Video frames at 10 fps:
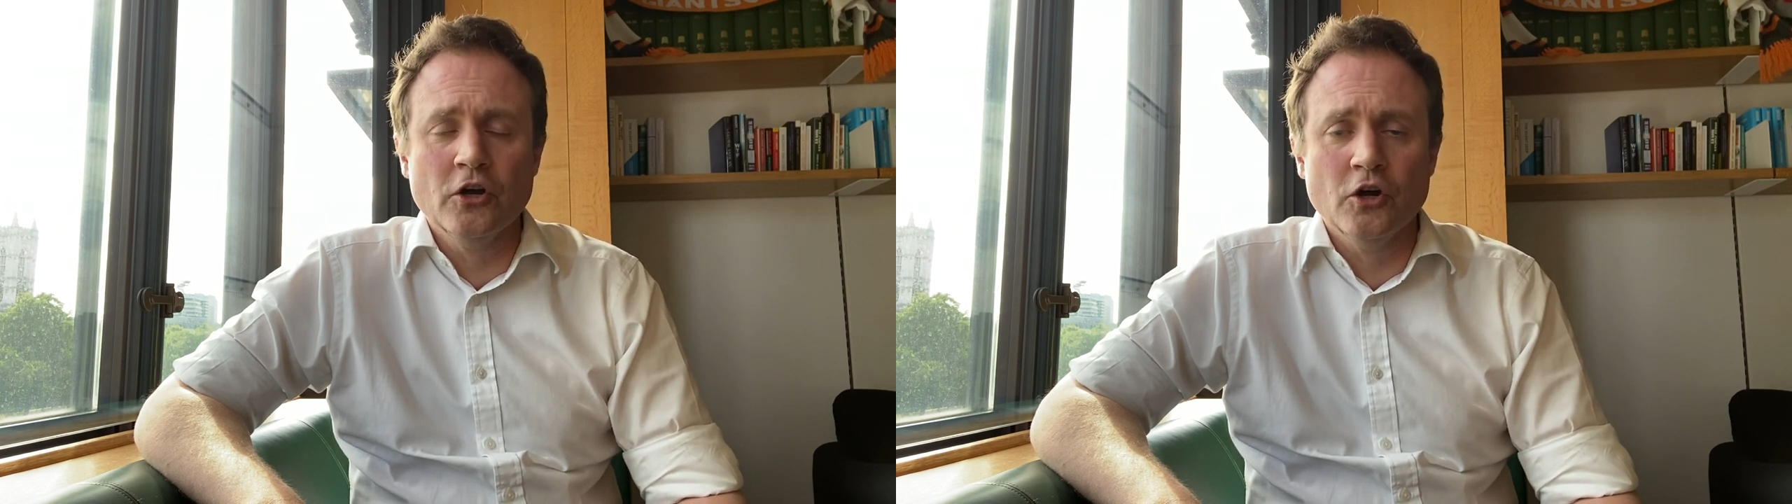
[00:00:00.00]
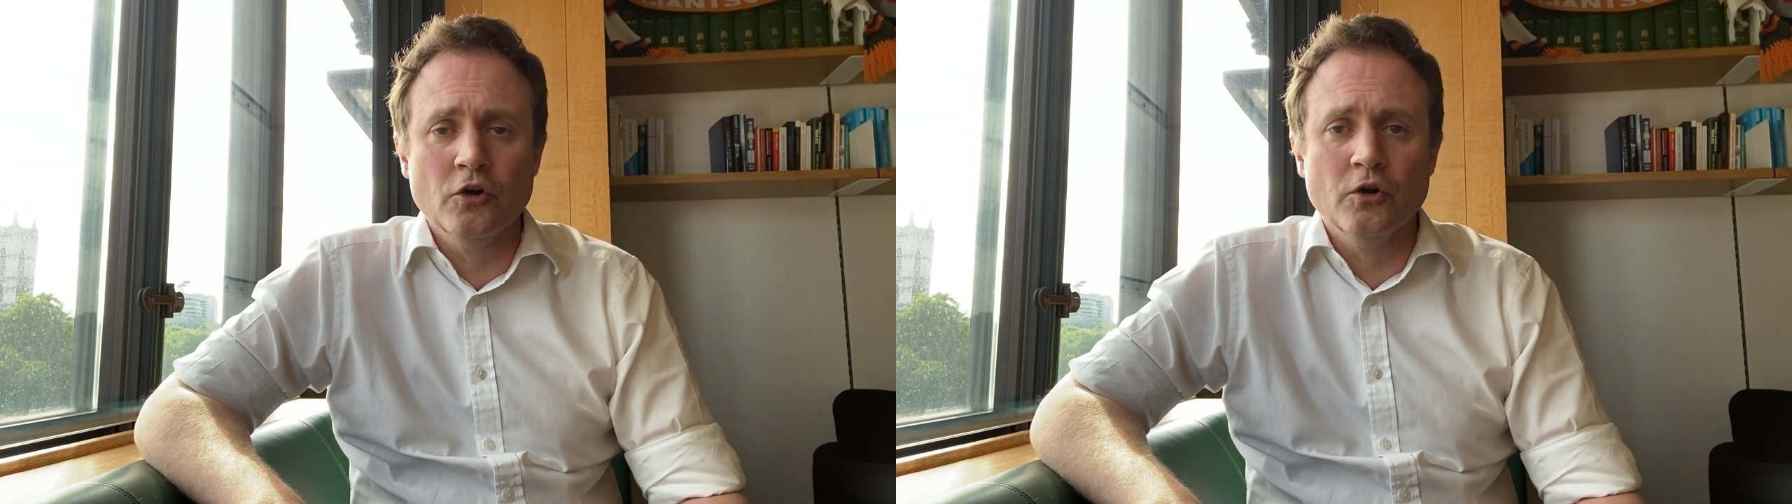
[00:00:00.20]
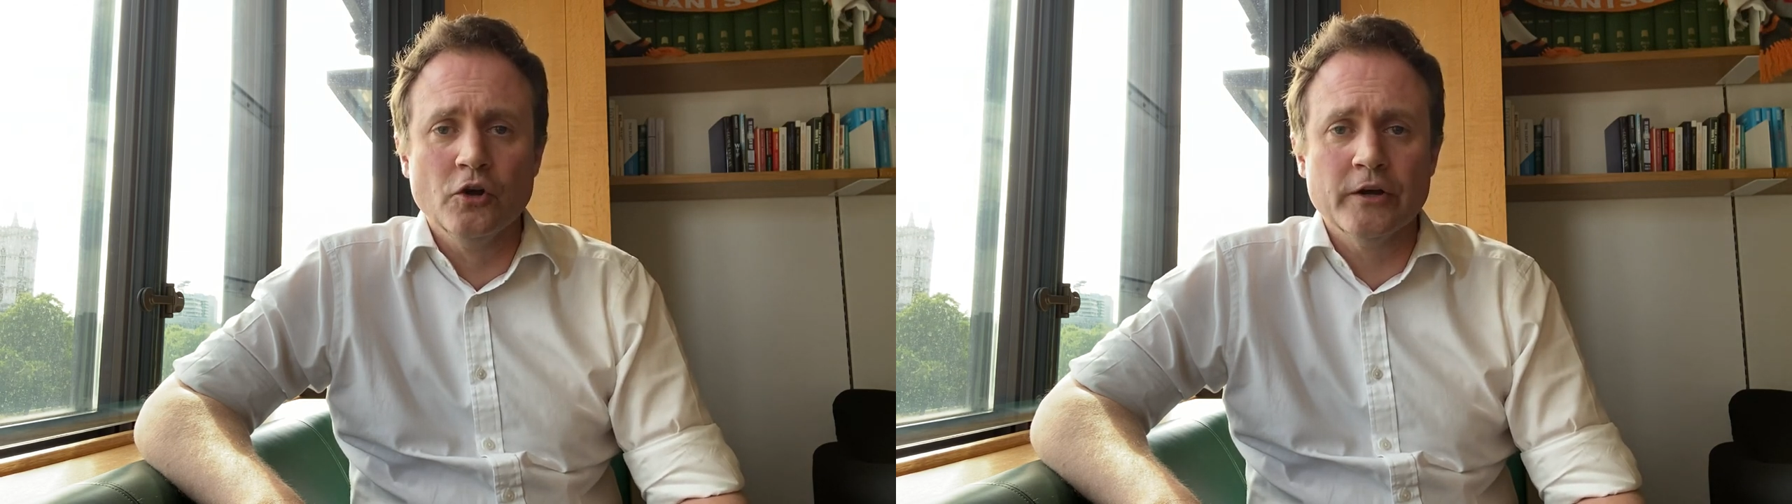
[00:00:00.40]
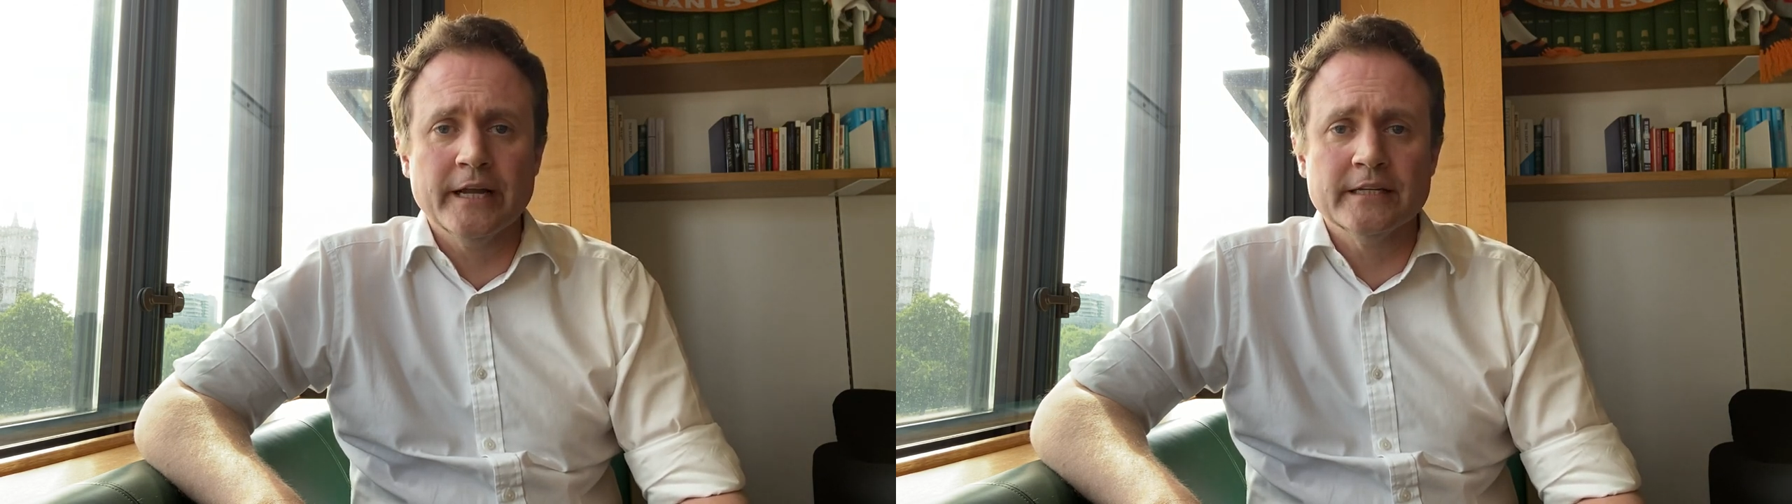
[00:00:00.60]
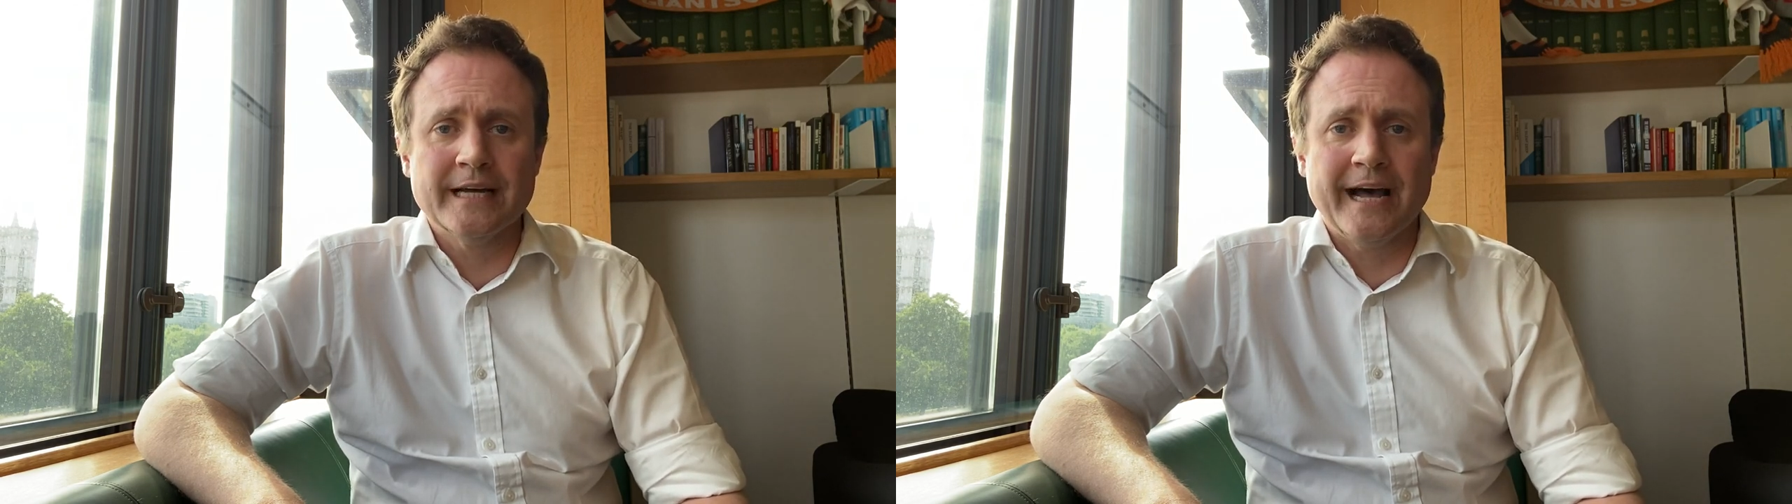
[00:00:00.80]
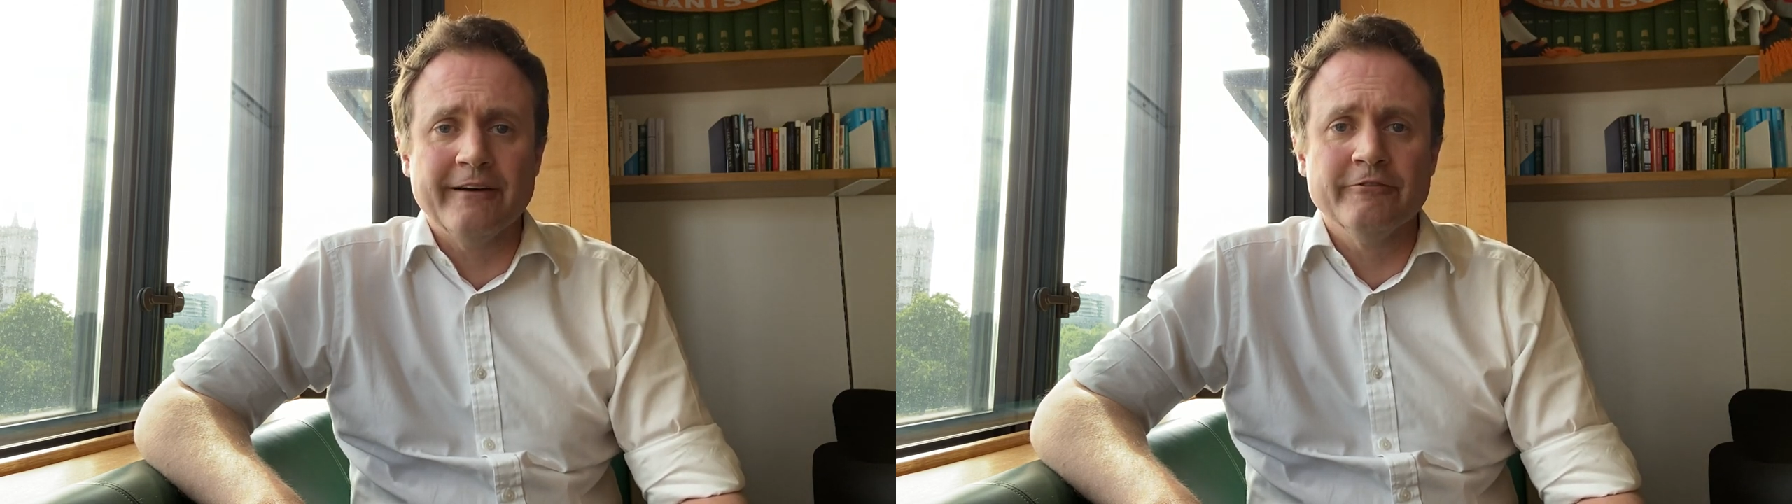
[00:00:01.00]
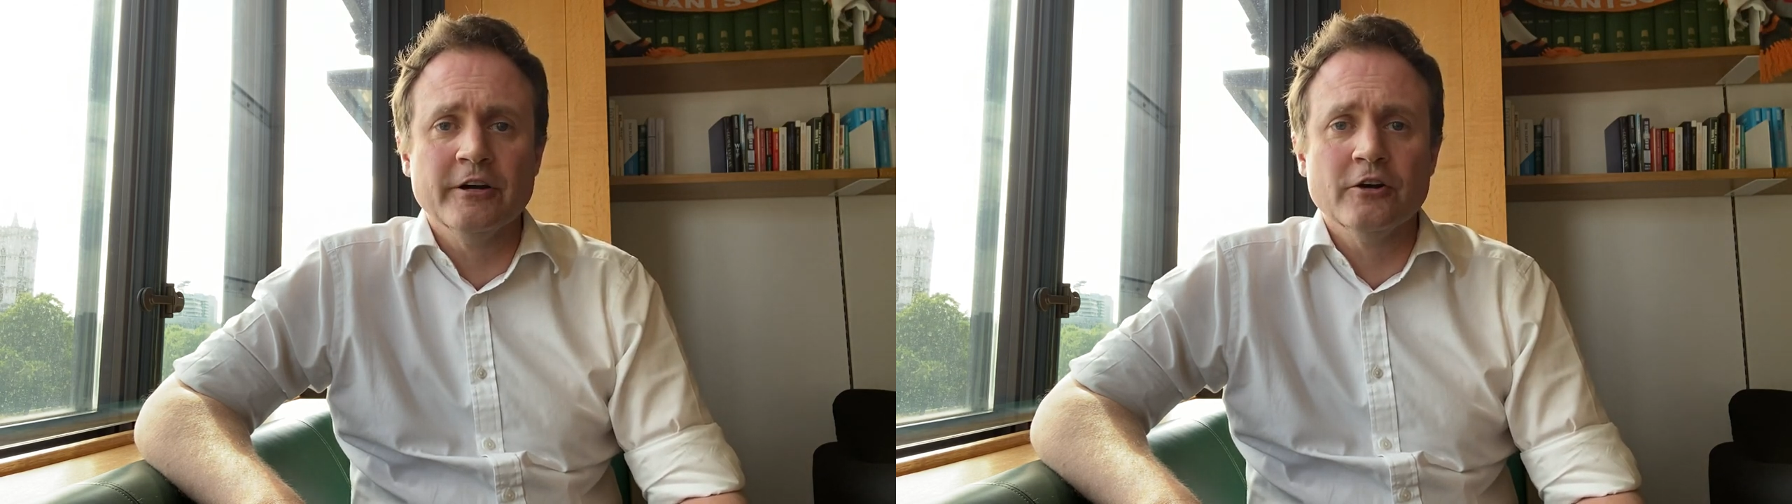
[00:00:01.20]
who are looking to have